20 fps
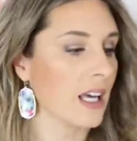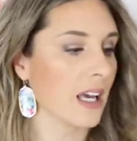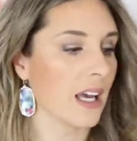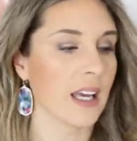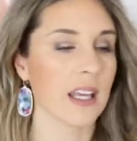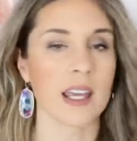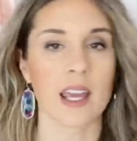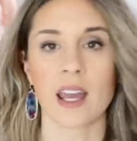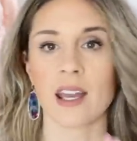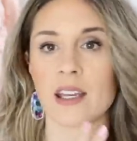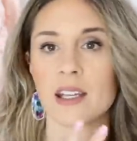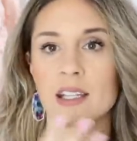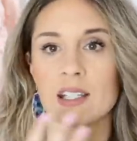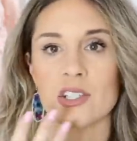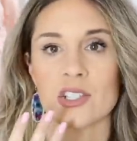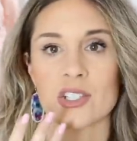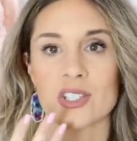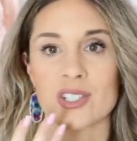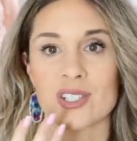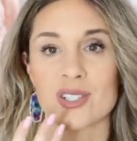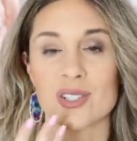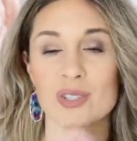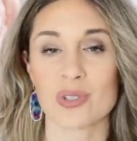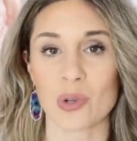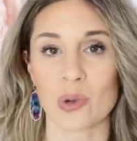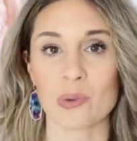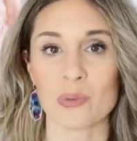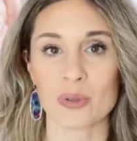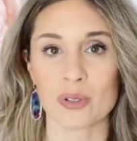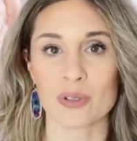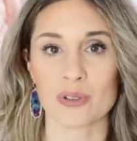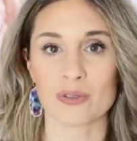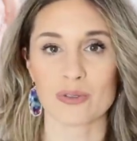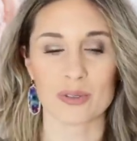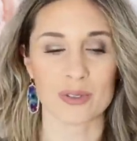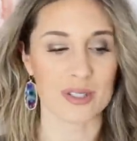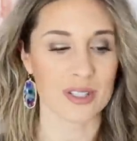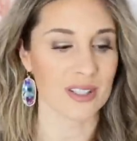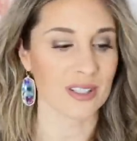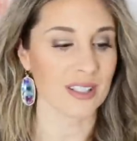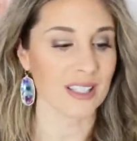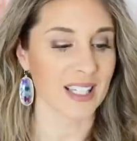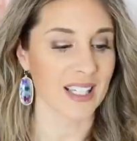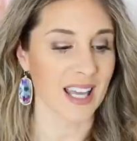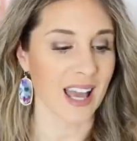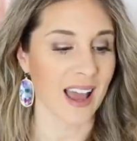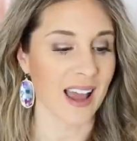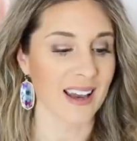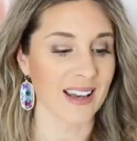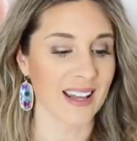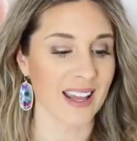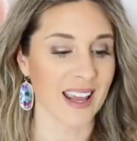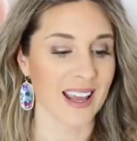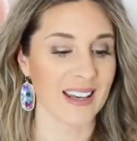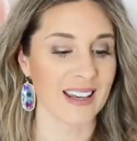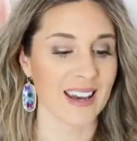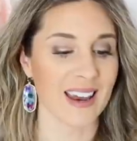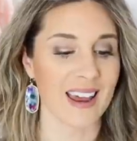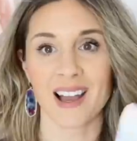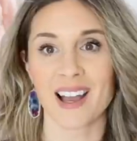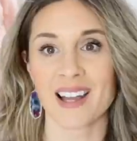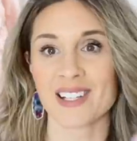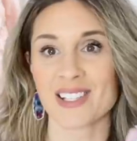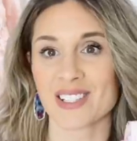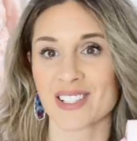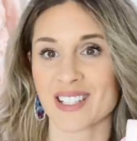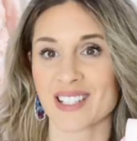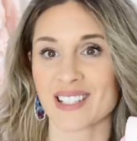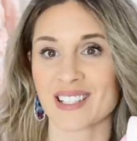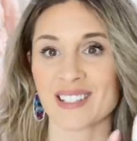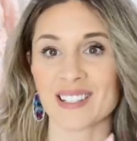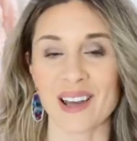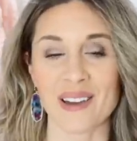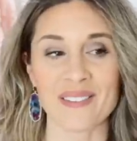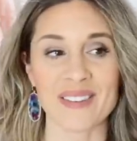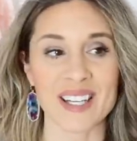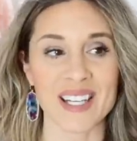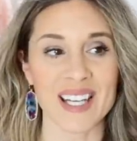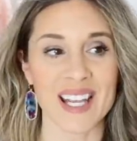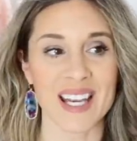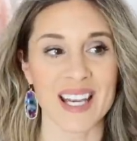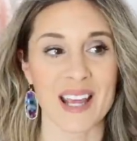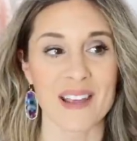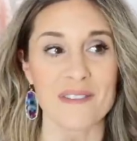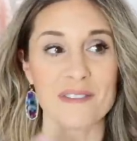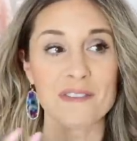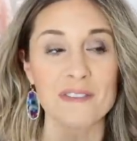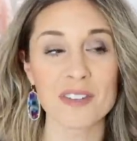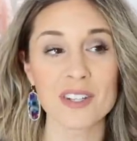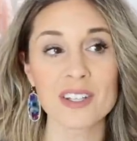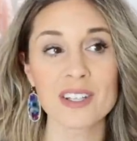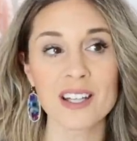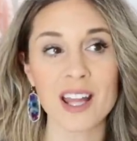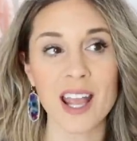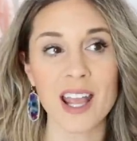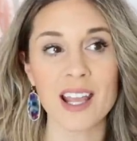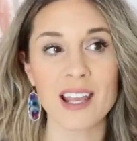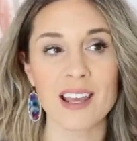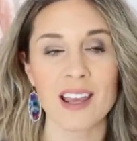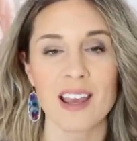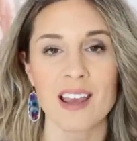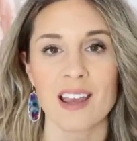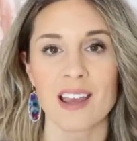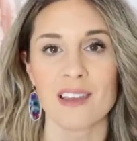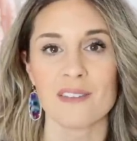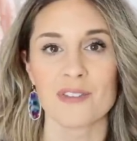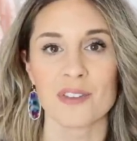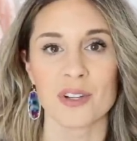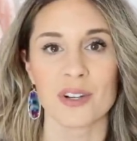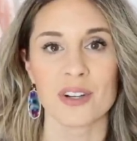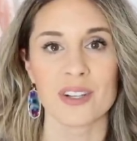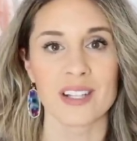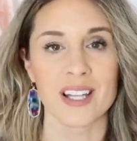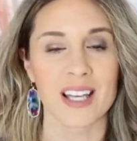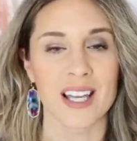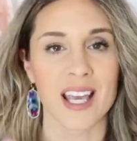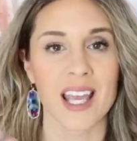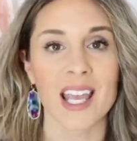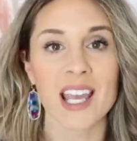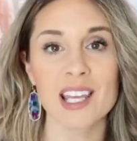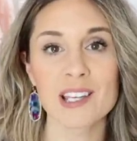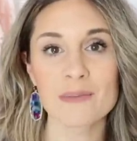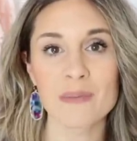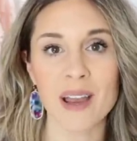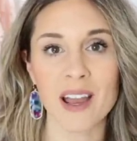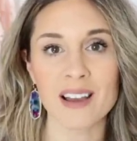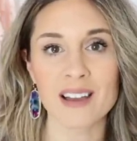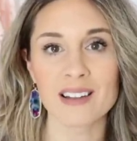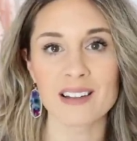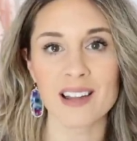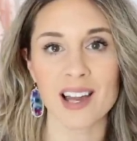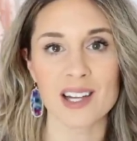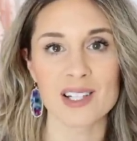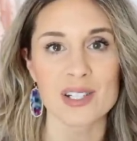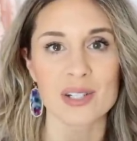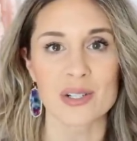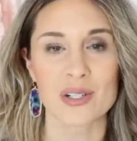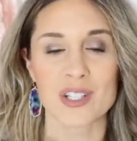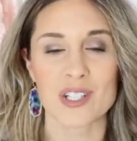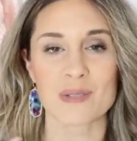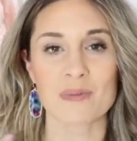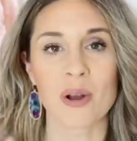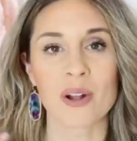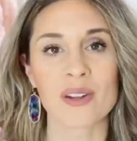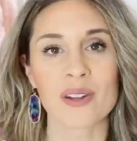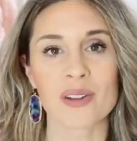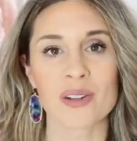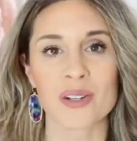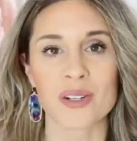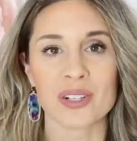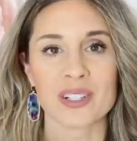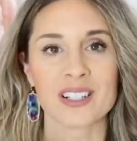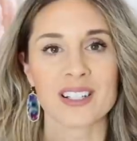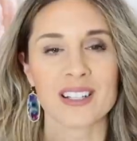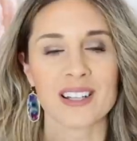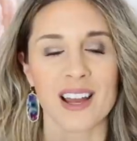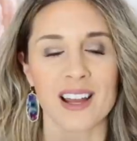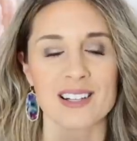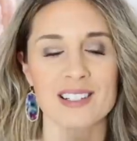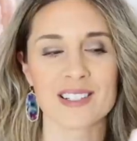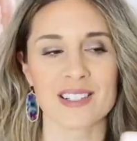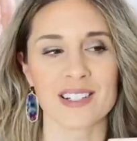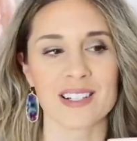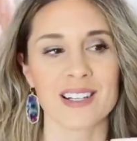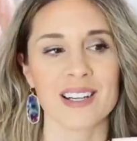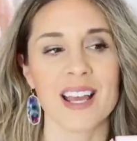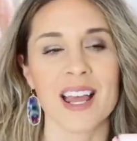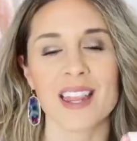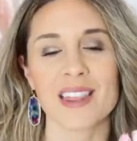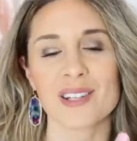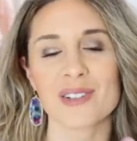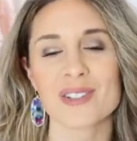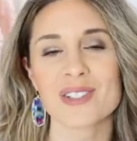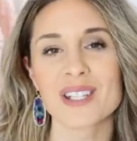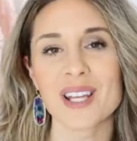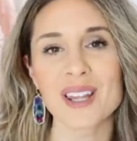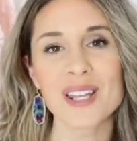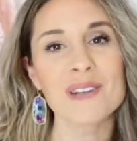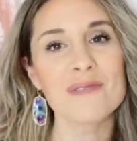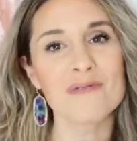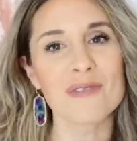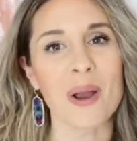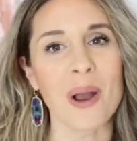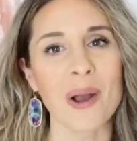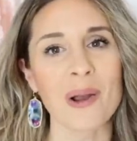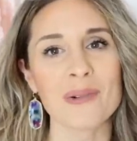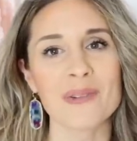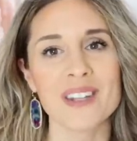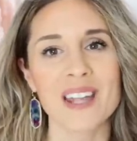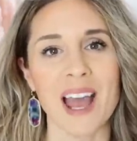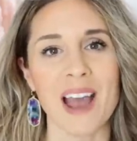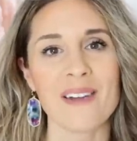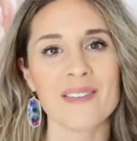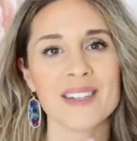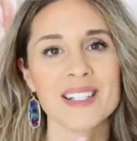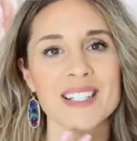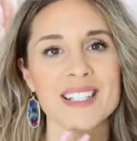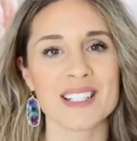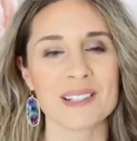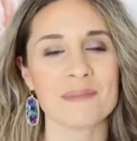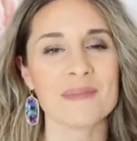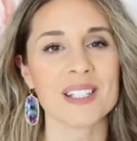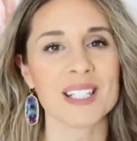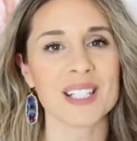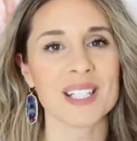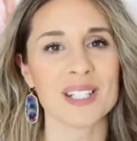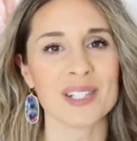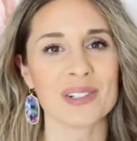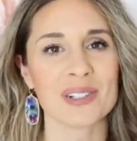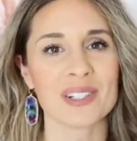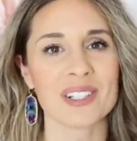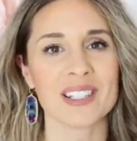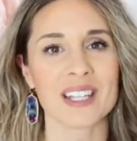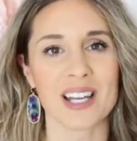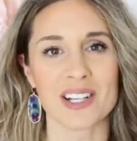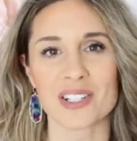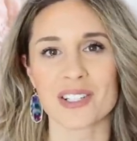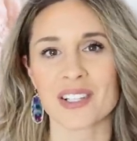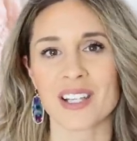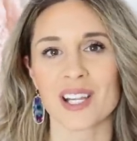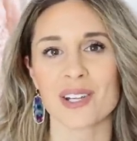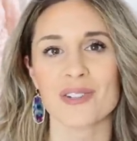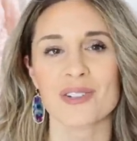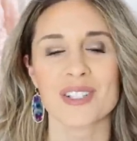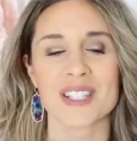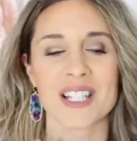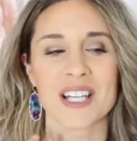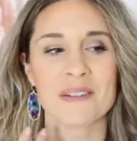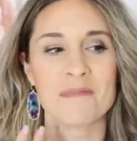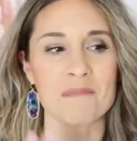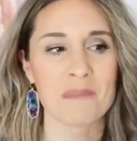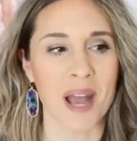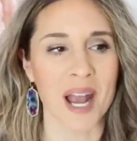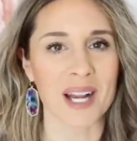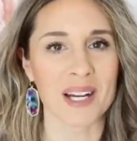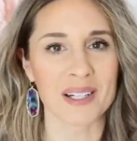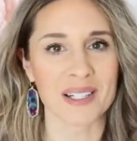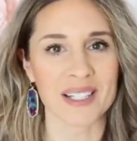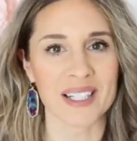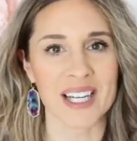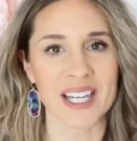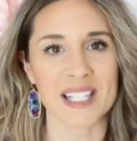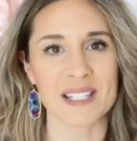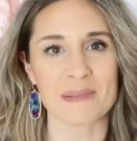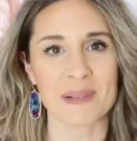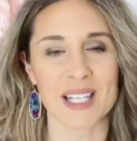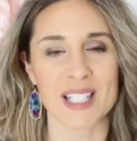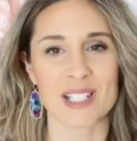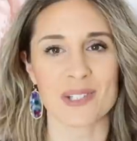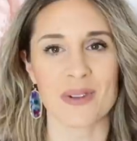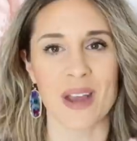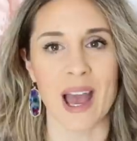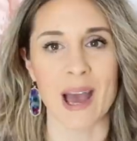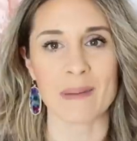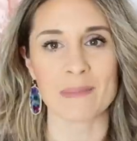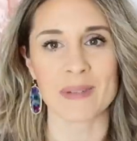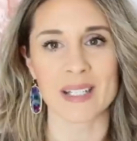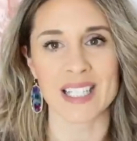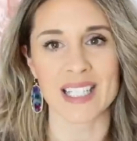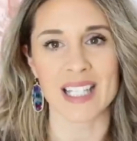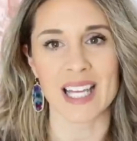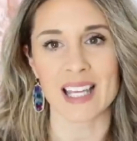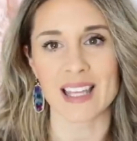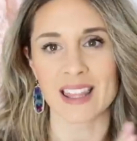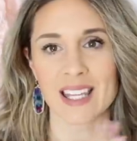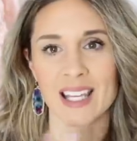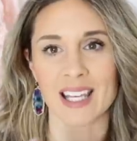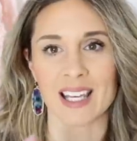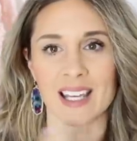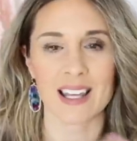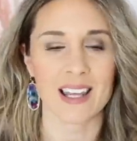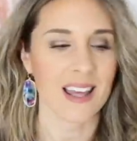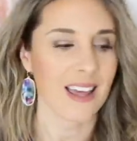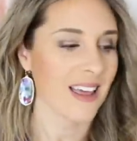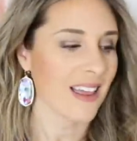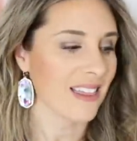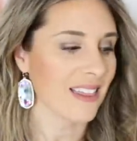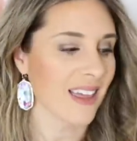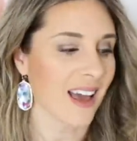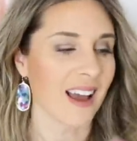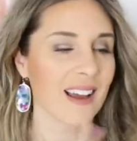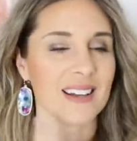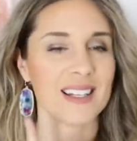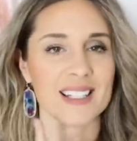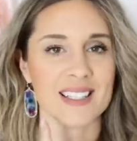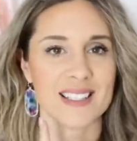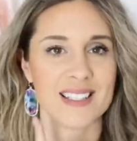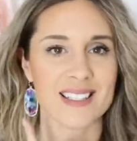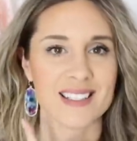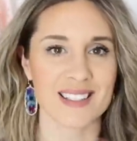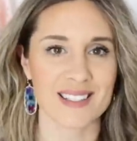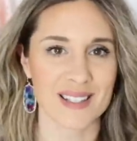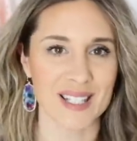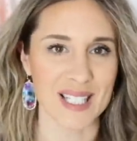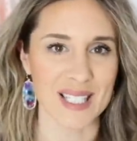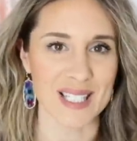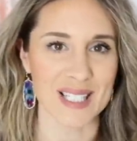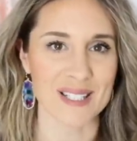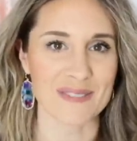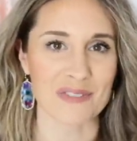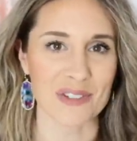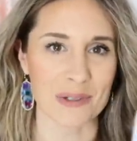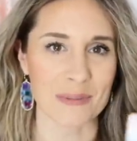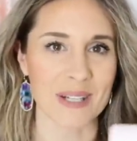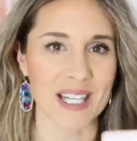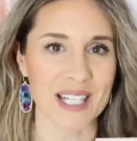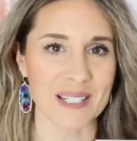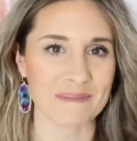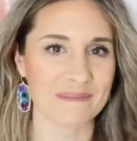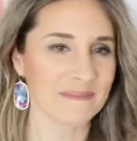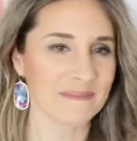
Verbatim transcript: Again, it's just so beautiful to look at and I just love it and I feel like if you're like a handbag collector or small leather good collector, there's nothing wrong with having something in your collection that you just admire and it makes you happy and I think that is this for me.